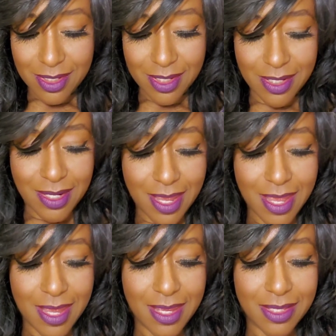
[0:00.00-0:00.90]
it
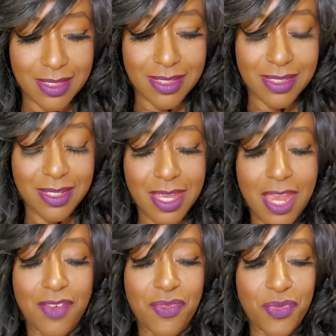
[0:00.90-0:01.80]
has,
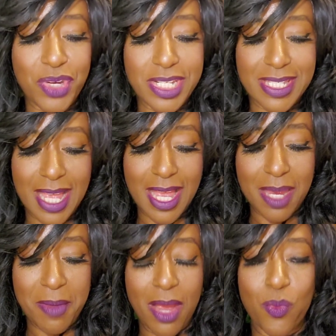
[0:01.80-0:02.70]
every
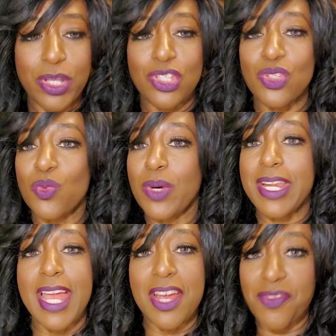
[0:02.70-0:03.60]
time I went to
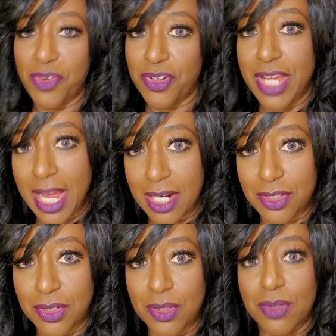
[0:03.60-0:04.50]
whatever
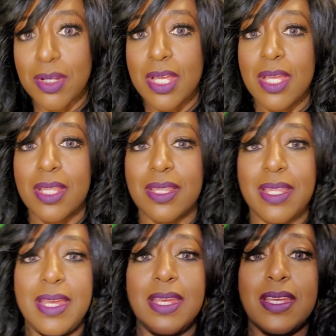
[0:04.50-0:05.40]
doctor,
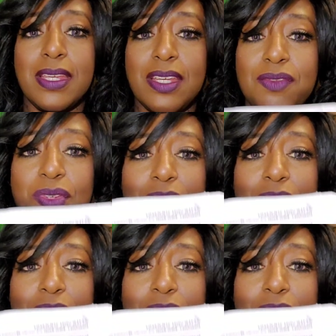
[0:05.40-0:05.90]
they give you